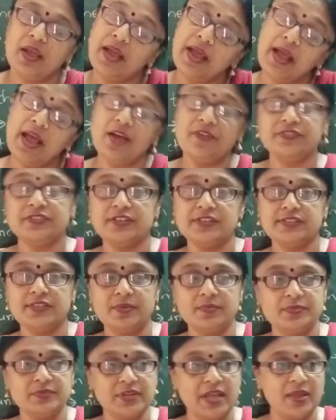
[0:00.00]
After
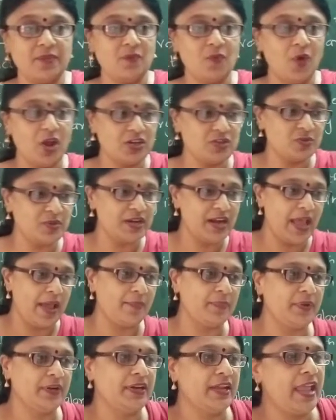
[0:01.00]
some time, what will
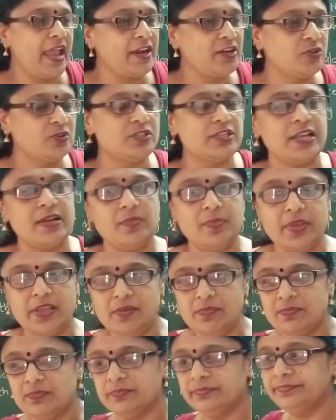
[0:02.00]
happen? Can you tell
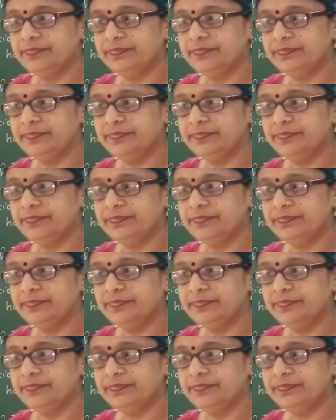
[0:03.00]
me?